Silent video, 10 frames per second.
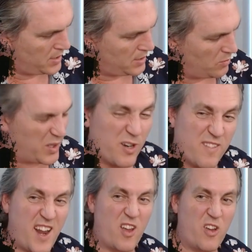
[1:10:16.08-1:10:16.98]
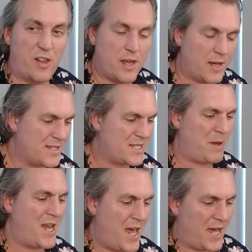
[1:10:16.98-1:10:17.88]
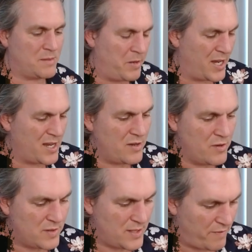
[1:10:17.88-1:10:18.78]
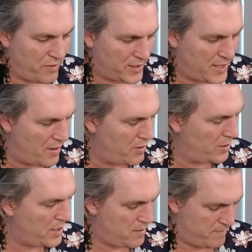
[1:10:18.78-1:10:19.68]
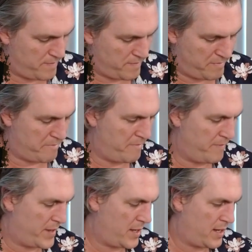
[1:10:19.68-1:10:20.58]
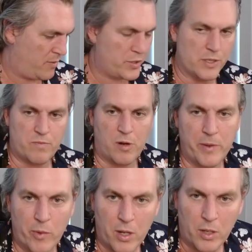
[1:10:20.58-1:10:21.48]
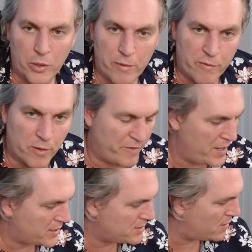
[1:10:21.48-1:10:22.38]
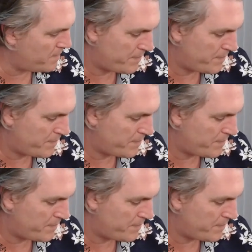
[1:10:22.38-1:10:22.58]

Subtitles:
We could have done it earlier. You can spend XP to do stuff like that earlier, which is probably what I'll learn from for next time.